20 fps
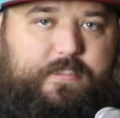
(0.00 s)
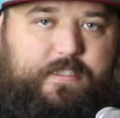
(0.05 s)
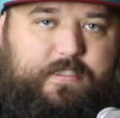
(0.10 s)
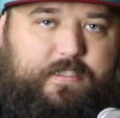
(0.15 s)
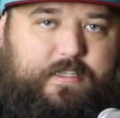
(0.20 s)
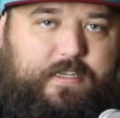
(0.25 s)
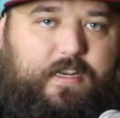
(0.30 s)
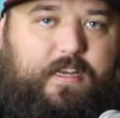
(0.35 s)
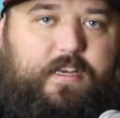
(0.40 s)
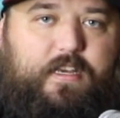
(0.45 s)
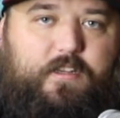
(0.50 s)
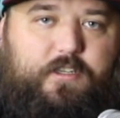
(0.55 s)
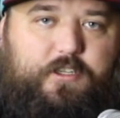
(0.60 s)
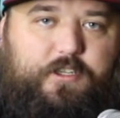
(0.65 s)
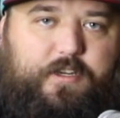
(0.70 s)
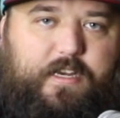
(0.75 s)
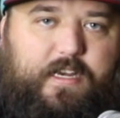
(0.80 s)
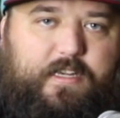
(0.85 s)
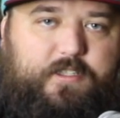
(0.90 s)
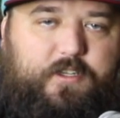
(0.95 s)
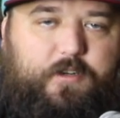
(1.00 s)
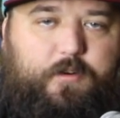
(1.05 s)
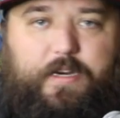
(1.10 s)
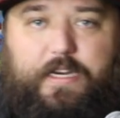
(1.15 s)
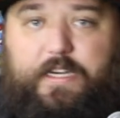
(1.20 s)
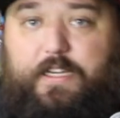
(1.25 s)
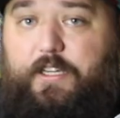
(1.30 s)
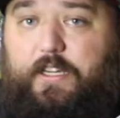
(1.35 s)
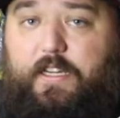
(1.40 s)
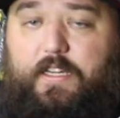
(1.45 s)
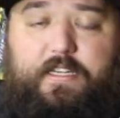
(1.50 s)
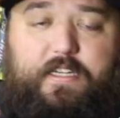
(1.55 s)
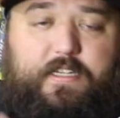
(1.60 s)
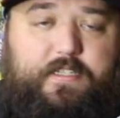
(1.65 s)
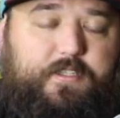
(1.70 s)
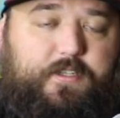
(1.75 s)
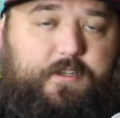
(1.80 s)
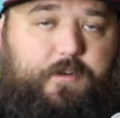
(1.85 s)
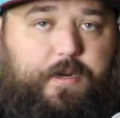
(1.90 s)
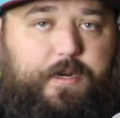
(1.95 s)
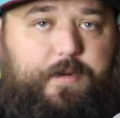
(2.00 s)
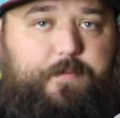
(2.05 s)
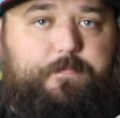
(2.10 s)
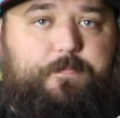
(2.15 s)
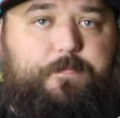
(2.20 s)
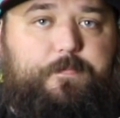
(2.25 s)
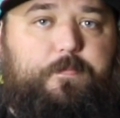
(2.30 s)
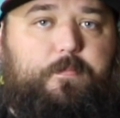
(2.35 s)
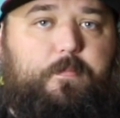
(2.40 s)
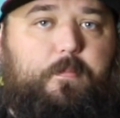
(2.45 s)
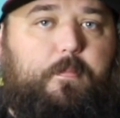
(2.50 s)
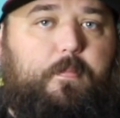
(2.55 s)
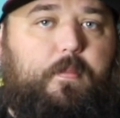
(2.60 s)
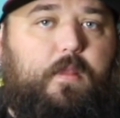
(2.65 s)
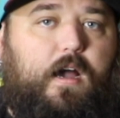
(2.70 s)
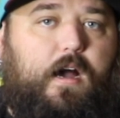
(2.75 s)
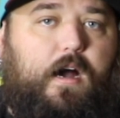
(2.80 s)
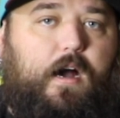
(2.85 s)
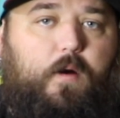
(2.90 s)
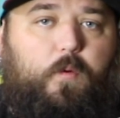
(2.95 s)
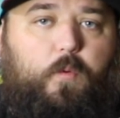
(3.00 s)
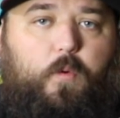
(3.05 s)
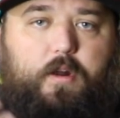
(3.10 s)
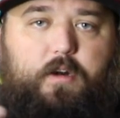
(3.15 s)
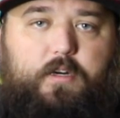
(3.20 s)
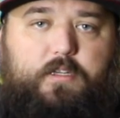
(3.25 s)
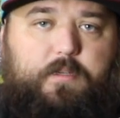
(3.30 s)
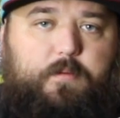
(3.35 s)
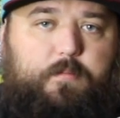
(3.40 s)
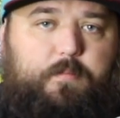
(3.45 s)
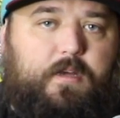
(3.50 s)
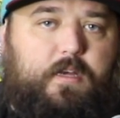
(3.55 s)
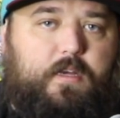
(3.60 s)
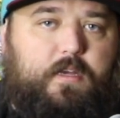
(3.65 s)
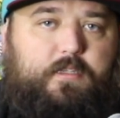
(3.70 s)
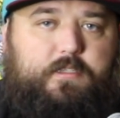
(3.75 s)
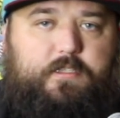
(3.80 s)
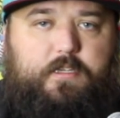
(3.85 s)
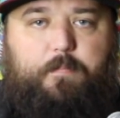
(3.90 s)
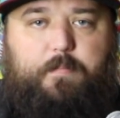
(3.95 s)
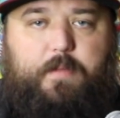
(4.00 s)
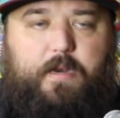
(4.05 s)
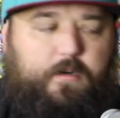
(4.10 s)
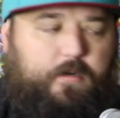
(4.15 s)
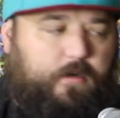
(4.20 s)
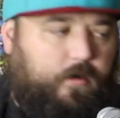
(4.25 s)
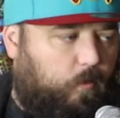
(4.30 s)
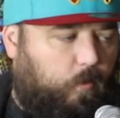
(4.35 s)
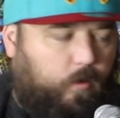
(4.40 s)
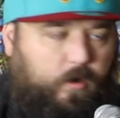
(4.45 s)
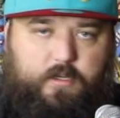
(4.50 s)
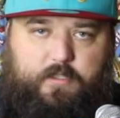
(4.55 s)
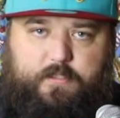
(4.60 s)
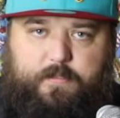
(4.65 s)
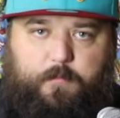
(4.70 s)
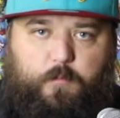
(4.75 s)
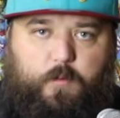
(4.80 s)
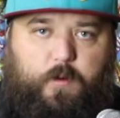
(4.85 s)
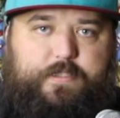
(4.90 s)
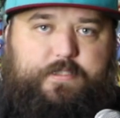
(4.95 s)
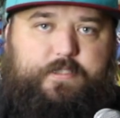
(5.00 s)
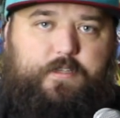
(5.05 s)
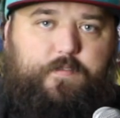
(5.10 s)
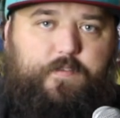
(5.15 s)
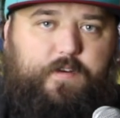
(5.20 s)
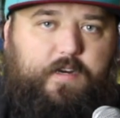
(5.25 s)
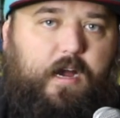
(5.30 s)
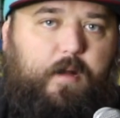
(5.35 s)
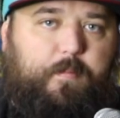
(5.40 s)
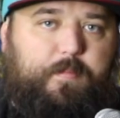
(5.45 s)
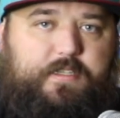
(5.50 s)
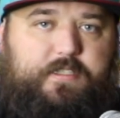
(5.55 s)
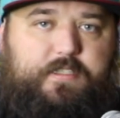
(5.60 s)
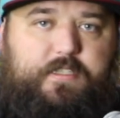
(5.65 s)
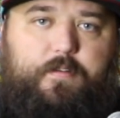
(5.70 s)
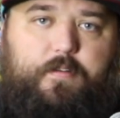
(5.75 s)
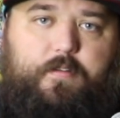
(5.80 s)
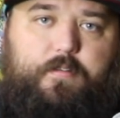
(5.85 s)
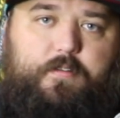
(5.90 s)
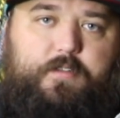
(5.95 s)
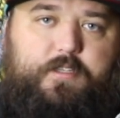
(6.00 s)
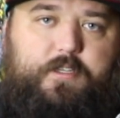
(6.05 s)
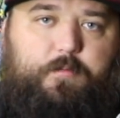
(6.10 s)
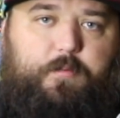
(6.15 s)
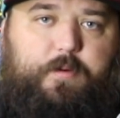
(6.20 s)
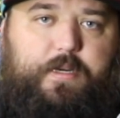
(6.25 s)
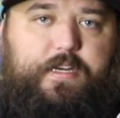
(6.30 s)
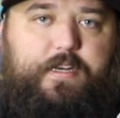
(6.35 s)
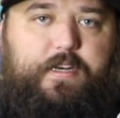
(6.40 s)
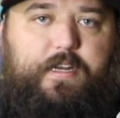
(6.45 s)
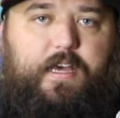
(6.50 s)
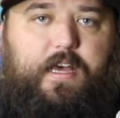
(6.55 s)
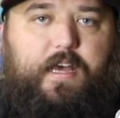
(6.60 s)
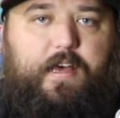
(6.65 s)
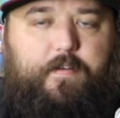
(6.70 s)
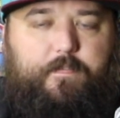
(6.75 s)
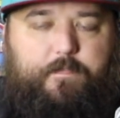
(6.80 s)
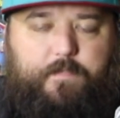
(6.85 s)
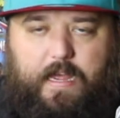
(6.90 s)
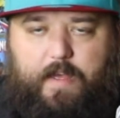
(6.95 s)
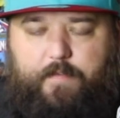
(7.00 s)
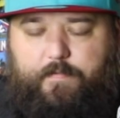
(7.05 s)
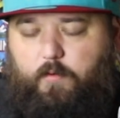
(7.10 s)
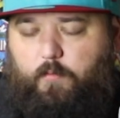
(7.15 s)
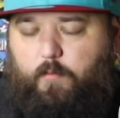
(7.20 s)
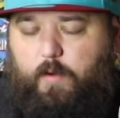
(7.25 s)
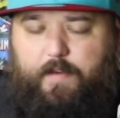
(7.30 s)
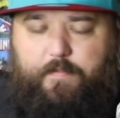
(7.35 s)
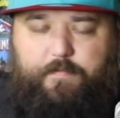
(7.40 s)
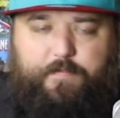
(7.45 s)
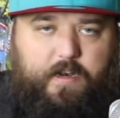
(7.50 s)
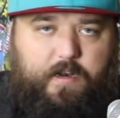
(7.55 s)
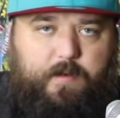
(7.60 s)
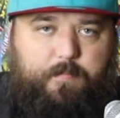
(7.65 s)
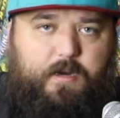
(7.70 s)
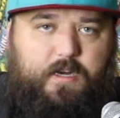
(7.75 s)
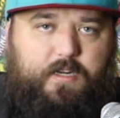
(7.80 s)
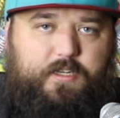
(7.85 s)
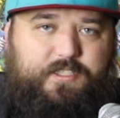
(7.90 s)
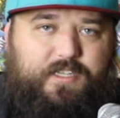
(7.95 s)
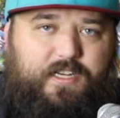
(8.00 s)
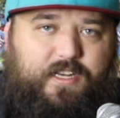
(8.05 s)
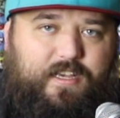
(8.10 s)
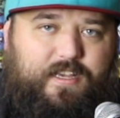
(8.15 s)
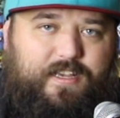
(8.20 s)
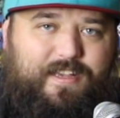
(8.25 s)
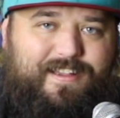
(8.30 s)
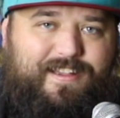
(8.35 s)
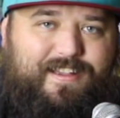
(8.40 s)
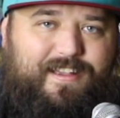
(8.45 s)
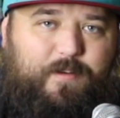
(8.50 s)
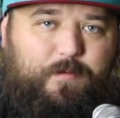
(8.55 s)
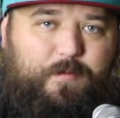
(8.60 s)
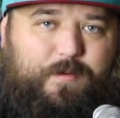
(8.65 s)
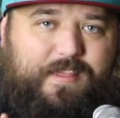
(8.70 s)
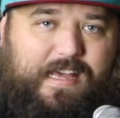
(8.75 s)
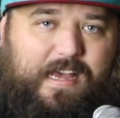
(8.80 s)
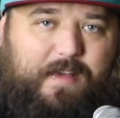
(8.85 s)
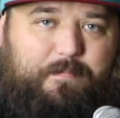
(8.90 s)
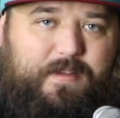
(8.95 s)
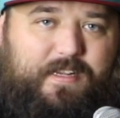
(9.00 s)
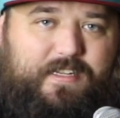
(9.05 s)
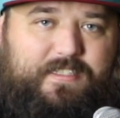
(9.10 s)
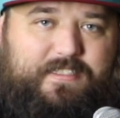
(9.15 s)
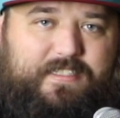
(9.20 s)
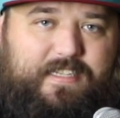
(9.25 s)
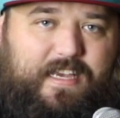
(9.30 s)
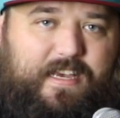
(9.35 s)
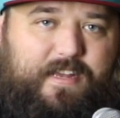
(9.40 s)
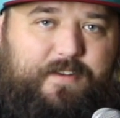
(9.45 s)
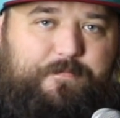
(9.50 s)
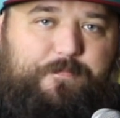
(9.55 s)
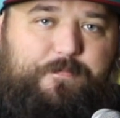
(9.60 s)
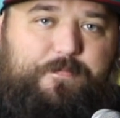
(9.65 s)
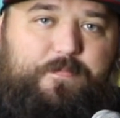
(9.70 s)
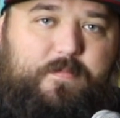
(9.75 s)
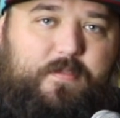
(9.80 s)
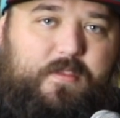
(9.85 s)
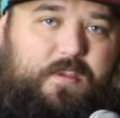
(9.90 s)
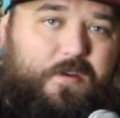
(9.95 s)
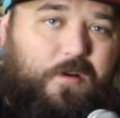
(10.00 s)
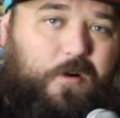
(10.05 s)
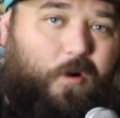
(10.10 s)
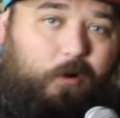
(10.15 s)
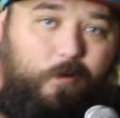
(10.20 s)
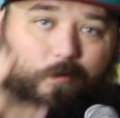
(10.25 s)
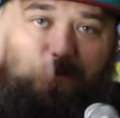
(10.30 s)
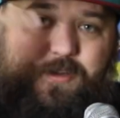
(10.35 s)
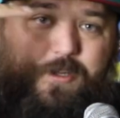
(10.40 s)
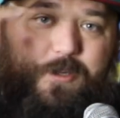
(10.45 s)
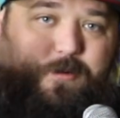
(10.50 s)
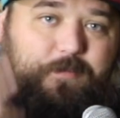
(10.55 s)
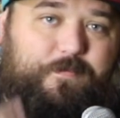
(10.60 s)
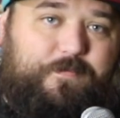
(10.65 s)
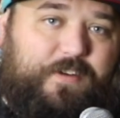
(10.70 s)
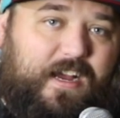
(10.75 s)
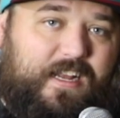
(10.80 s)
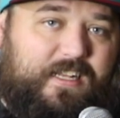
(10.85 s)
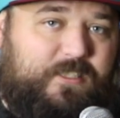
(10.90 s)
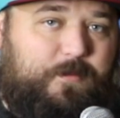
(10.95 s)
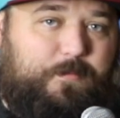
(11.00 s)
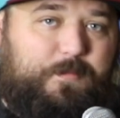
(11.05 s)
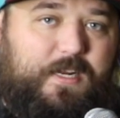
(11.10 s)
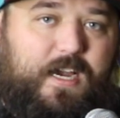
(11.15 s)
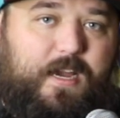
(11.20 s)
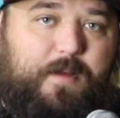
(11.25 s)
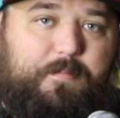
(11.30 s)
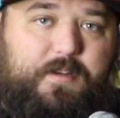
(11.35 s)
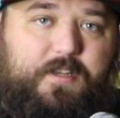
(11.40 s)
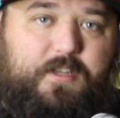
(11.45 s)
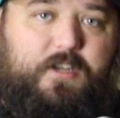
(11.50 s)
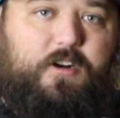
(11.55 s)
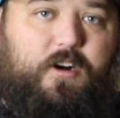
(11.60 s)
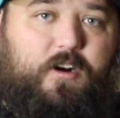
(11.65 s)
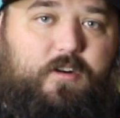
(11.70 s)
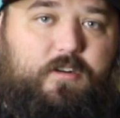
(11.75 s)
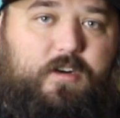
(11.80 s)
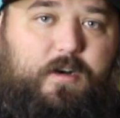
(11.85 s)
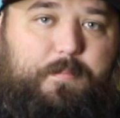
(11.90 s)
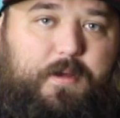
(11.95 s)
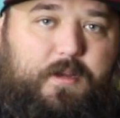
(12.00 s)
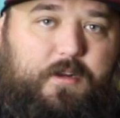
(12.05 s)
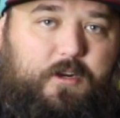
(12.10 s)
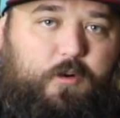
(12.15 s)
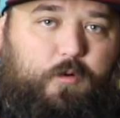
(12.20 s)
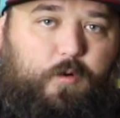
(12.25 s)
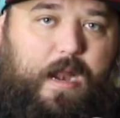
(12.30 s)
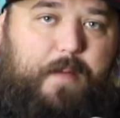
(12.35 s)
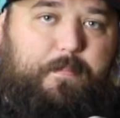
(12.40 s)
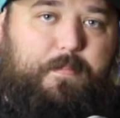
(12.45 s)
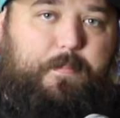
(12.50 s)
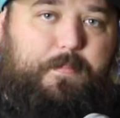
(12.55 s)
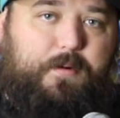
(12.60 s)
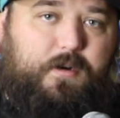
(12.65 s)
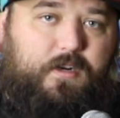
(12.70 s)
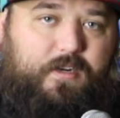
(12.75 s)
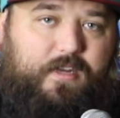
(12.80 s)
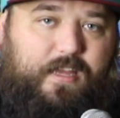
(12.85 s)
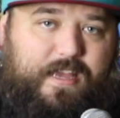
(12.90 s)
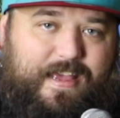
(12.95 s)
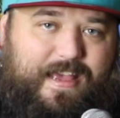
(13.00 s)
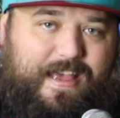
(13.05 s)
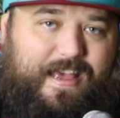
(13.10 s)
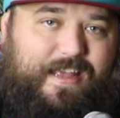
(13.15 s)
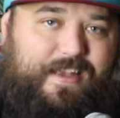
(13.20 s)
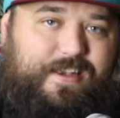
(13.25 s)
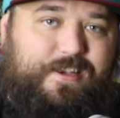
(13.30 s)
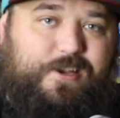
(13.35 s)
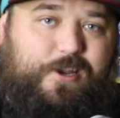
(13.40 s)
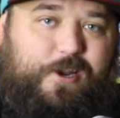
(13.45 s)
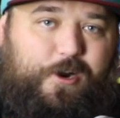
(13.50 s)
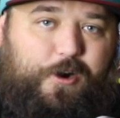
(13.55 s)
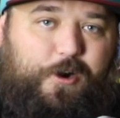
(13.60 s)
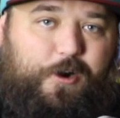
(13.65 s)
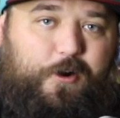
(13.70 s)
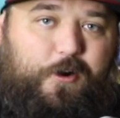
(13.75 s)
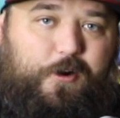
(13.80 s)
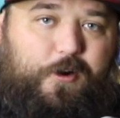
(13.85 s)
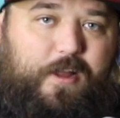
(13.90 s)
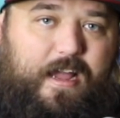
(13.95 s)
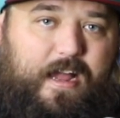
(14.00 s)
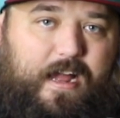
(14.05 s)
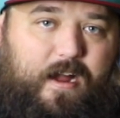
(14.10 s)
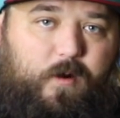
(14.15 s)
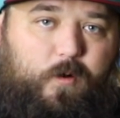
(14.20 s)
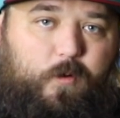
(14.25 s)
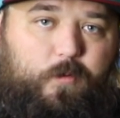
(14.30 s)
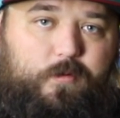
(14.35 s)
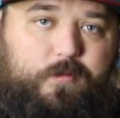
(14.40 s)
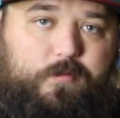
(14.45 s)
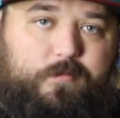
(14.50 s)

Do you guys agree? Do you disagree? What are some Submariner? What are some Quicksilver comics to read if I haven't read very much? And with that being said, hopefully you can find some time to curl up, grab a book, and nerd out.